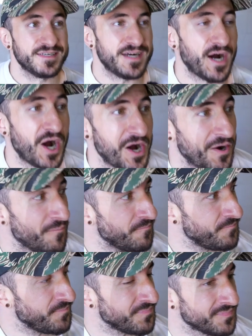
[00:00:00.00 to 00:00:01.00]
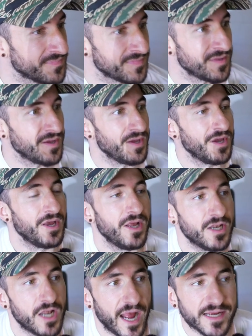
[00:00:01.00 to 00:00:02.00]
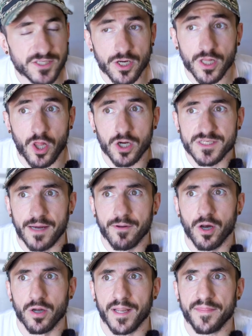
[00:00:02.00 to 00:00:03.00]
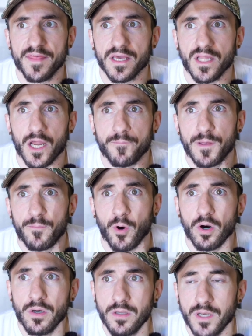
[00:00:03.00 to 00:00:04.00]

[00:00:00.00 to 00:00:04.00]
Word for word: Um, I answered a long time ago, and I think a lot of people,